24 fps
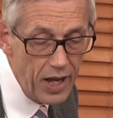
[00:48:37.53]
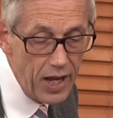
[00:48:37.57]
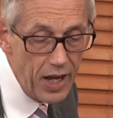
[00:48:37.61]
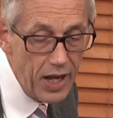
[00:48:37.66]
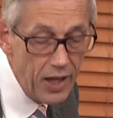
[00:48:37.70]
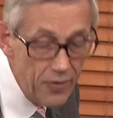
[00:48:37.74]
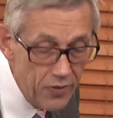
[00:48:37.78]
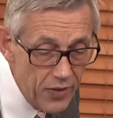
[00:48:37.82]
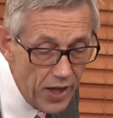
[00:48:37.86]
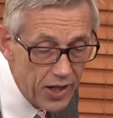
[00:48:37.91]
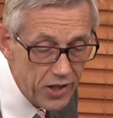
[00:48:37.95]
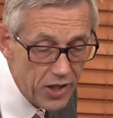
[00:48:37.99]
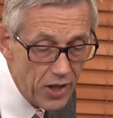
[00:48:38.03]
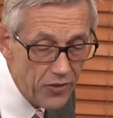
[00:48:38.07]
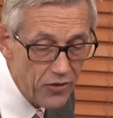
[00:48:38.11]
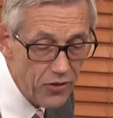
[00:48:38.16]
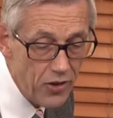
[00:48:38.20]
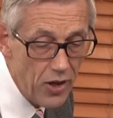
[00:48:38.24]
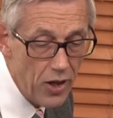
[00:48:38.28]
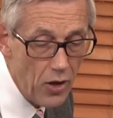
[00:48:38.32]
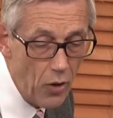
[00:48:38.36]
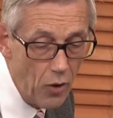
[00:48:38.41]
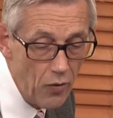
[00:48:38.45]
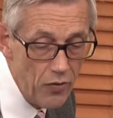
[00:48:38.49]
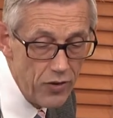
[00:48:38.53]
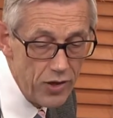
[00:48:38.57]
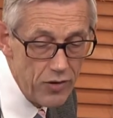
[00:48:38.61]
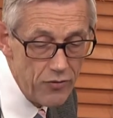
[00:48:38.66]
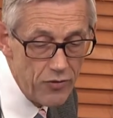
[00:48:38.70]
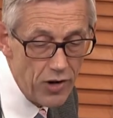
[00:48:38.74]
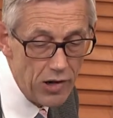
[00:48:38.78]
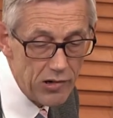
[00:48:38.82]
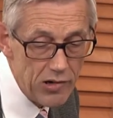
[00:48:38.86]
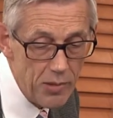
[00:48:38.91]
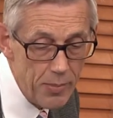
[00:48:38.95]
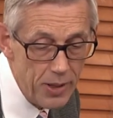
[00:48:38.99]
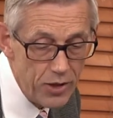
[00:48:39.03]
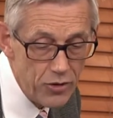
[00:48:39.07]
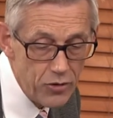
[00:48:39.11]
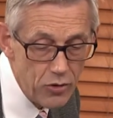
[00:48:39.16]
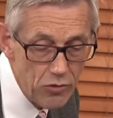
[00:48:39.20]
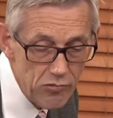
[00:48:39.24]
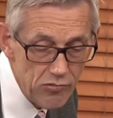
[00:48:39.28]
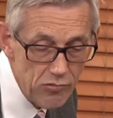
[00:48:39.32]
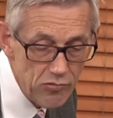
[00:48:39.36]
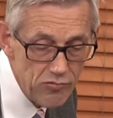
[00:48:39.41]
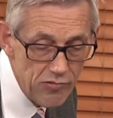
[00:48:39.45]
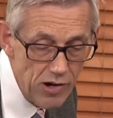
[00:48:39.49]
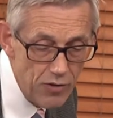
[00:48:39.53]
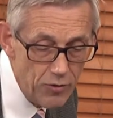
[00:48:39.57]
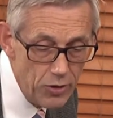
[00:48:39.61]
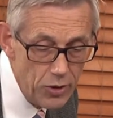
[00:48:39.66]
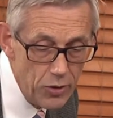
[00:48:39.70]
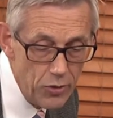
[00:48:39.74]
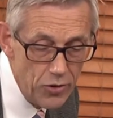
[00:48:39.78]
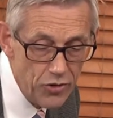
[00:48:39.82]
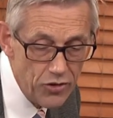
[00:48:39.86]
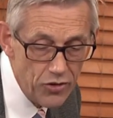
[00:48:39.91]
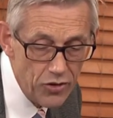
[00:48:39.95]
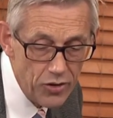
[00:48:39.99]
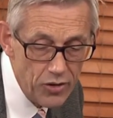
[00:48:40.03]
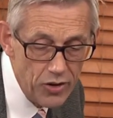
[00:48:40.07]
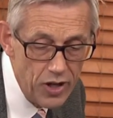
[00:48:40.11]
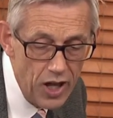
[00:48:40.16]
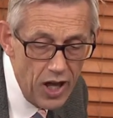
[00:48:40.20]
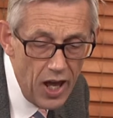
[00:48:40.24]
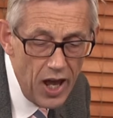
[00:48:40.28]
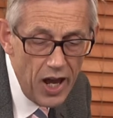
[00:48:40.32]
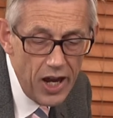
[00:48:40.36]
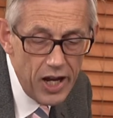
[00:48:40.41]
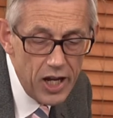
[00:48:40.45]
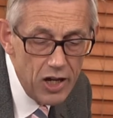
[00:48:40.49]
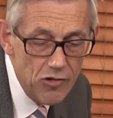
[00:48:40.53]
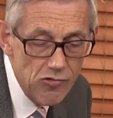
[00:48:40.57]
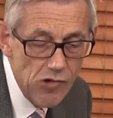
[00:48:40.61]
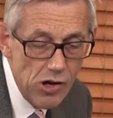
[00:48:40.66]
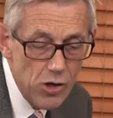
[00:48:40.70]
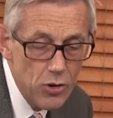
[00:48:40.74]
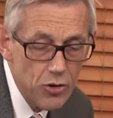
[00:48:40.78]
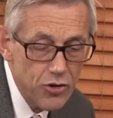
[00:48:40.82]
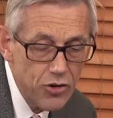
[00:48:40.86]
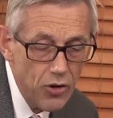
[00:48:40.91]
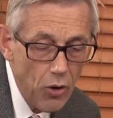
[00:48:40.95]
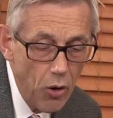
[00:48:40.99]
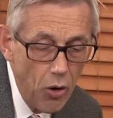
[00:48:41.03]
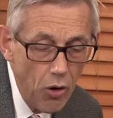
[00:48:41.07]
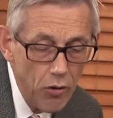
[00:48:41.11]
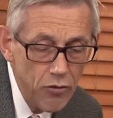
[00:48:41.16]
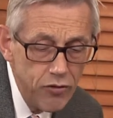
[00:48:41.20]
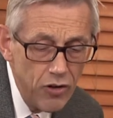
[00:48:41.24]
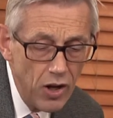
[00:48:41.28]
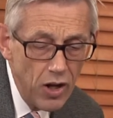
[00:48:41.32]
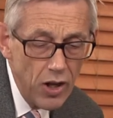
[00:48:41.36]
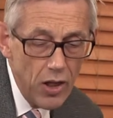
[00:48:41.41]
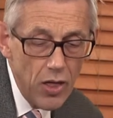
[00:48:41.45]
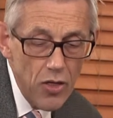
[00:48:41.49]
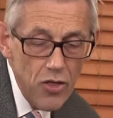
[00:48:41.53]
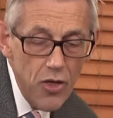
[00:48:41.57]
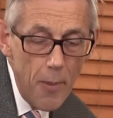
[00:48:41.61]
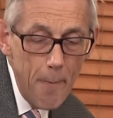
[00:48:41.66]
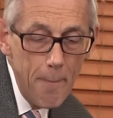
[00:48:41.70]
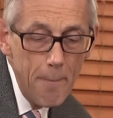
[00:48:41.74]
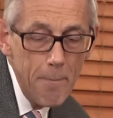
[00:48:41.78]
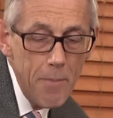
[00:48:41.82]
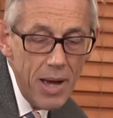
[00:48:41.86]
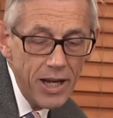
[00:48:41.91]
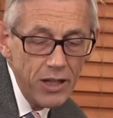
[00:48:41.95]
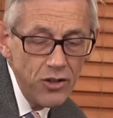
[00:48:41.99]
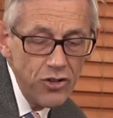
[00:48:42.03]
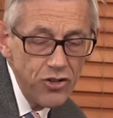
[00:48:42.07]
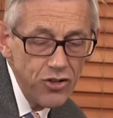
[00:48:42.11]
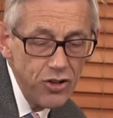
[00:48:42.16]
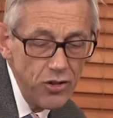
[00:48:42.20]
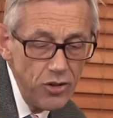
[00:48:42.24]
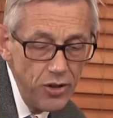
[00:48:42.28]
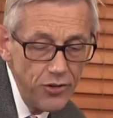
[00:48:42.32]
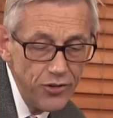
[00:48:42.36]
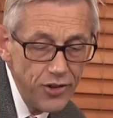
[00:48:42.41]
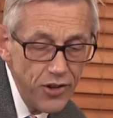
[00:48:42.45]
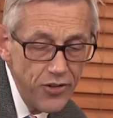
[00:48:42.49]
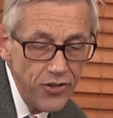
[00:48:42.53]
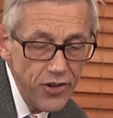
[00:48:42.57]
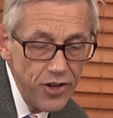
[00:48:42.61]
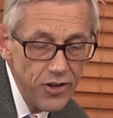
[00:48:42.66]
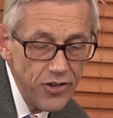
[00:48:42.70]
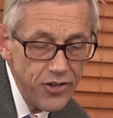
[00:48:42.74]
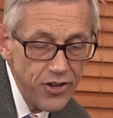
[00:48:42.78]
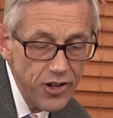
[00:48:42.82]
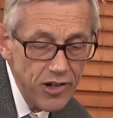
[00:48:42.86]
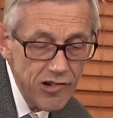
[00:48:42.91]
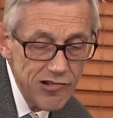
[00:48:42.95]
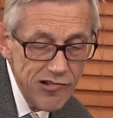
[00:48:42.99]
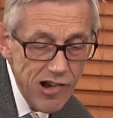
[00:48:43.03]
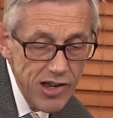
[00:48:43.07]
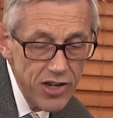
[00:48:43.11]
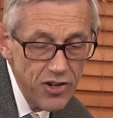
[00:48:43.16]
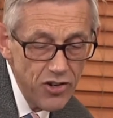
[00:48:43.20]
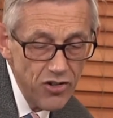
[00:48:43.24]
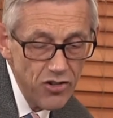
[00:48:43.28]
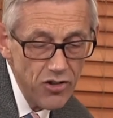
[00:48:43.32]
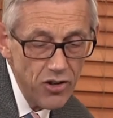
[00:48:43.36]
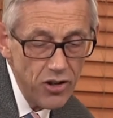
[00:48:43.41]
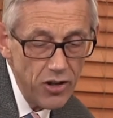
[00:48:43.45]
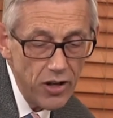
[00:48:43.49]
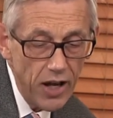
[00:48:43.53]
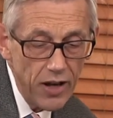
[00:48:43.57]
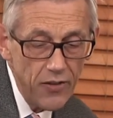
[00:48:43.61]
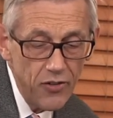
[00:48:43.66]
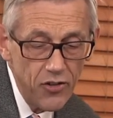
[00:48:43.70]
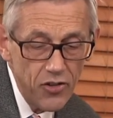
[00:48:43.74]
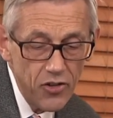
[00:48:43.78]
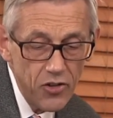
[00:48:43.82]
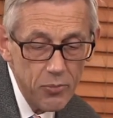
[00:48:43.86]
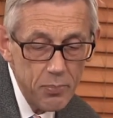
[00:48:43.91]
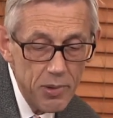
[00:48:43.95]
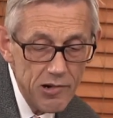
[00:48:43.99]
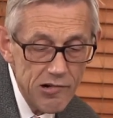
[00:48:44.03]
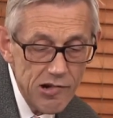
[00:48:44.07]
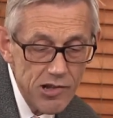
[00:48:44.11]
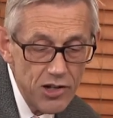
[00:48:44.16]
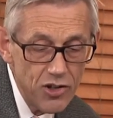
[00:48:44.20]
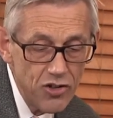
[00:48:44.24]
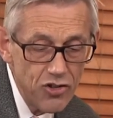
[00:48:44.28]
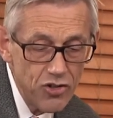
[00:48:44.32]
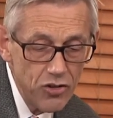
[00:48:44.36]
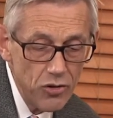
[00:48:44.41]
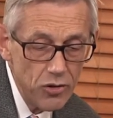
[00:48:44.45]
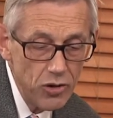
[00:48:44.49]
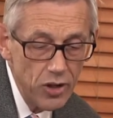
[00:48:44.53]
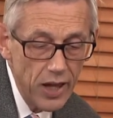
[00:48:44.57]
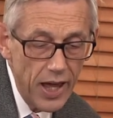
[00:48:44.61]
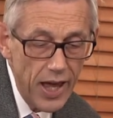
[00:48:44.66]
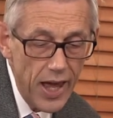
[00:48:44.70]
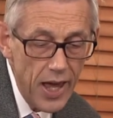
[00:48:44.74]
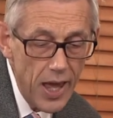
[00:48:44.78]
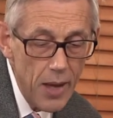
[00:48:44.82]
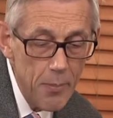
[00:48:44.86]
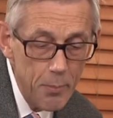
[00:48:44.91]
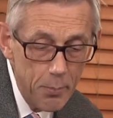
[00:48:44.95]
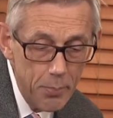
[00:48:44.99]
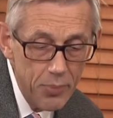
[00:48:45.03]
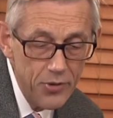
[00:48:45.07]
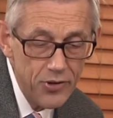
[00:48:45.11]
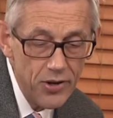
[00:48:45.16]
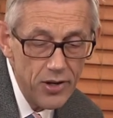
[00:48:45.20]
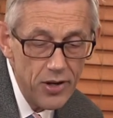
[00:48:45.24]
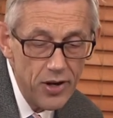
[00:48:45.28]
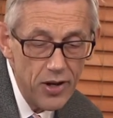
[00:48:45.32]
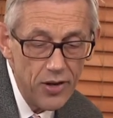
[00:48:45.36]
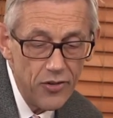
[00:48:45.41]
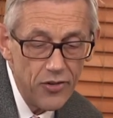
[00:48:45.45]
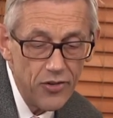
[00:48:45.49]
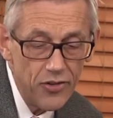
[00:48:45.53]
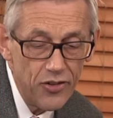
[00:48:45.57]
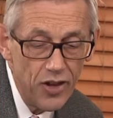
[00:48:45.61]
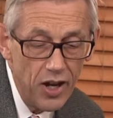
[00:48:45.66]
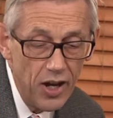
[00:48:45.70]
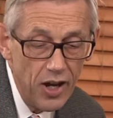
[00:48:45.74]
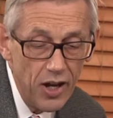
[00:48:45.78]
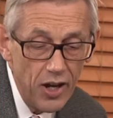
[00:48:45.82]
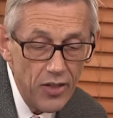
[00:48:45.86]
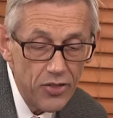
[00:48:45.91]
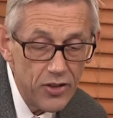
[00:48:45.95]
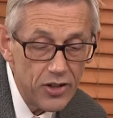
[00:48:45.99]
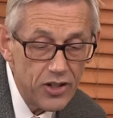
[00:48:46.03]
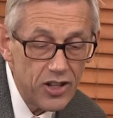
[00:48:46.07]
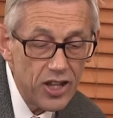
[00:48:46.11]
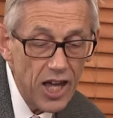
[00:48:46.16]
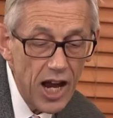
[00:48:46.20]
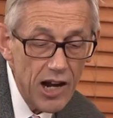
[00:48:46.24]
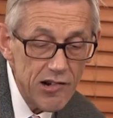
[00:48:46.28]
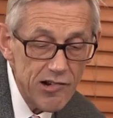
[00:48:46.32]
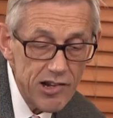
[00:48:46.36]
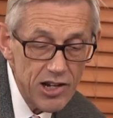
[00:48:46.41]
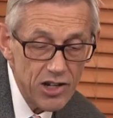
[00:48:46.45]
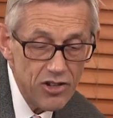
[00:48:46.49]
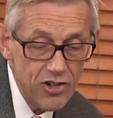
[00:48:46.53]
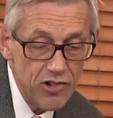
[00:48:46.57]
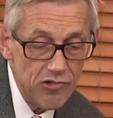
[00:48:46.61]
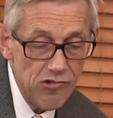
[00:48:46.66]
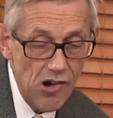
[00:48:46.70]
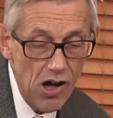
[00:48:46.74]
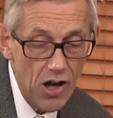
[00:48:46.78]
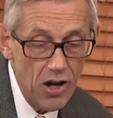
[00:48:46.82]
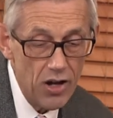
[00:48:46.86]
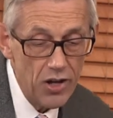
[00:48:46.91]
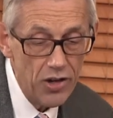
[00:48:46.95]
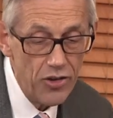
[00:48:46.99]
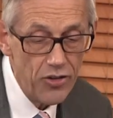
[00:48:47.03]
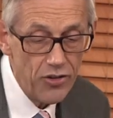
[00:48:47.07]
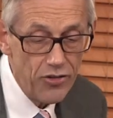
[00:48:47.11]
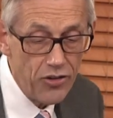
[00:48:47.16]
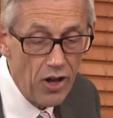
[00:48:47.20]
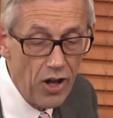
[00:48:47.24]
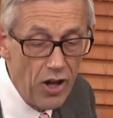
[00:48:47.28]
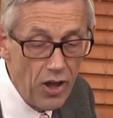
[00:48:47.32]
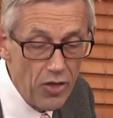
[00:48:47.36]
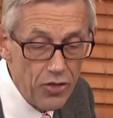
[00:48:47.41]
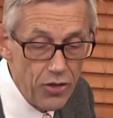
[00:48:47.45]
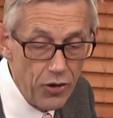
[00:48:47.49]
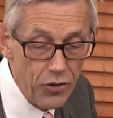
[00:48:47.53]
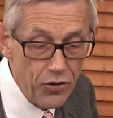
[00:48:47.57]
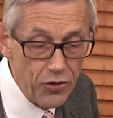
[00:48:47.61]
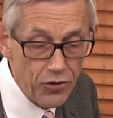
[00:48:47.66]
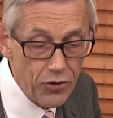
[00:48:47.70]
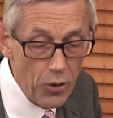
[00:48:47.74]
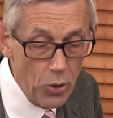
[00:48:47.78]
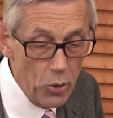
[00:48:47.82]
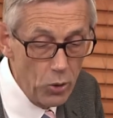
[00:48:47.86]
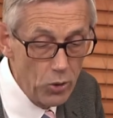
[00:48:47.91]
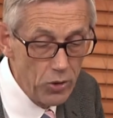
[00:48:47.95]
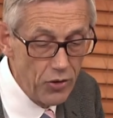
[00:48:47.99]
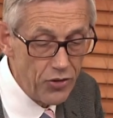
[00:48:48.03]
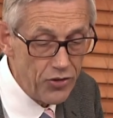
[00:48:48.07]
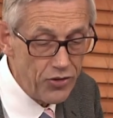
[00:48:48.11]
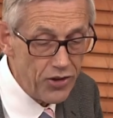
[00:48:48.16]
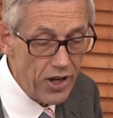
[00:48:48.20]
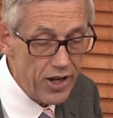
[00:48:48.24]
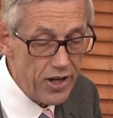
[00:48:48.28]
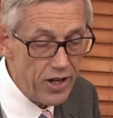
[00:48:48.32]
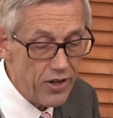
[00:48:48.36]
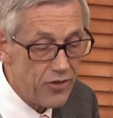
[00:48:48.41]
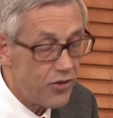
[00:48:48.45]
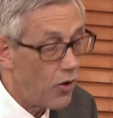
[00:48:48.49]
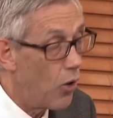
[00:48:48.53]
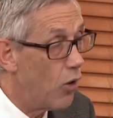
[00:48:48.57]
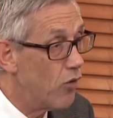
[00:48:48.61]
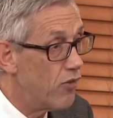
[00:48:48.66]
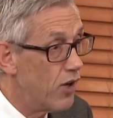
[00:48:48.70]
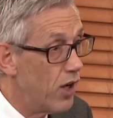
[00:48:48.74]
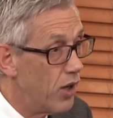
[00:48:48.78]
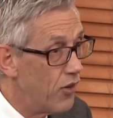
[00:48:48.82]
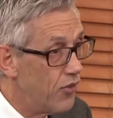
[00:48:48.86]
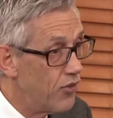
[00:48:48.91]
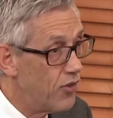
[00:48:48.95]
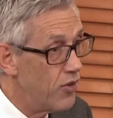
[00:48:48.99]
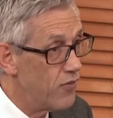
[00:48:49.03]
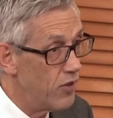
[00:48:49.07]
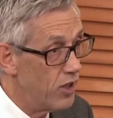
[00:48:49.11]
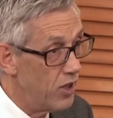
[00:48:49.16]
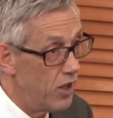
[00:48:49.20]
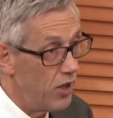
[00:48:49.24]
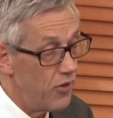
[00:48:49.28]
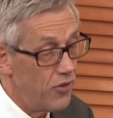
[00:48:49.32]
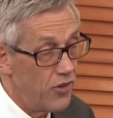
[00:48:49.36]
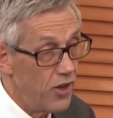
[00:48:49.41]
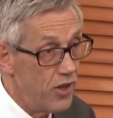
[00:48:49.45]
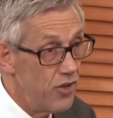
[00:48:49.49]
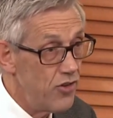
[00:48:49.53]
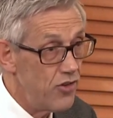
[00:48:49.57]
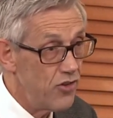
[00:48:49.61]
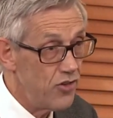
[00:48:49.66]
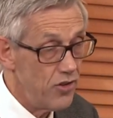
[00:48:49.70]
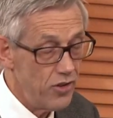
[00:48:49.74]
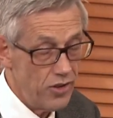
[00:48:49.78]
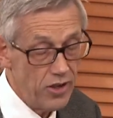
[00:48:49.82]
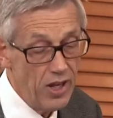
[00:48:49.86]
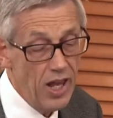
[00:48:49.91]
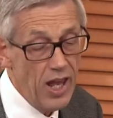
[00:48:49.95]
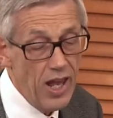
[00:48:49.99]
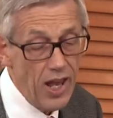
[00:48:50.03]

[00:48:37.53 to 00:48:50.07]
In that essay on the environmental revolution, he wrote of the mental disintegration and spiritual emptiness that characterized the soul state of our civilization.